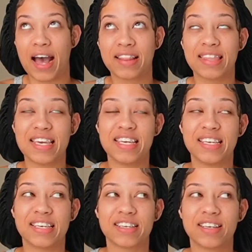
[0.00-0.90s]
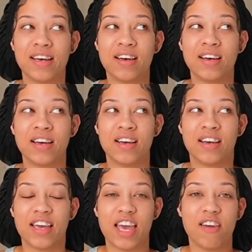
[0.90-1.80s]
I think
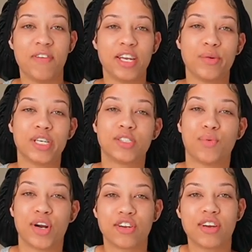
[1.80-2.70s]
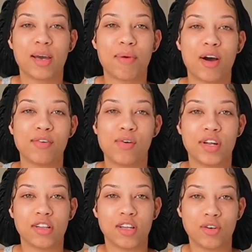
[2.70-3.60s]
if anyone's wondering about
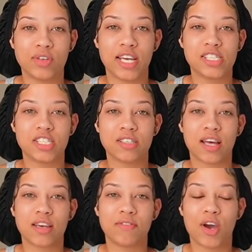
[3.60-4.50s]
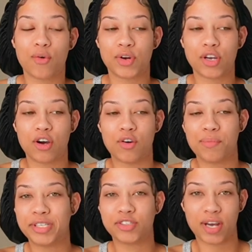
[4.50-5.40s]
going alone next year, like if y'all want to
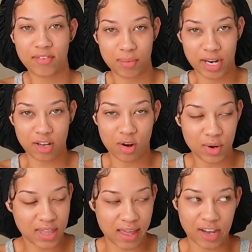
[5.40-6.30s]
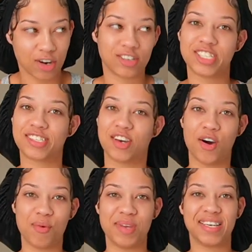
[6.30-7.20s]
go but you don't have anybody to go with, like girl,
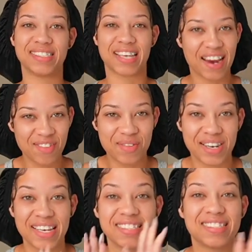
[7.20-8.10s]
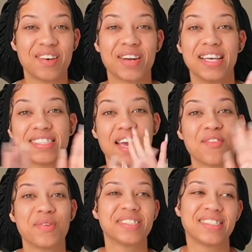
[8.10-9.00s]
just go because everyone is so nice.
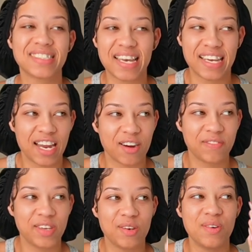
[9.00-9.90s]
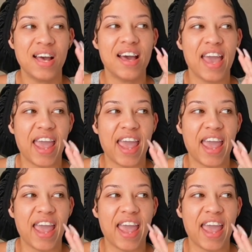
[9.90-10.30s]
Everyone's gonna take care of you,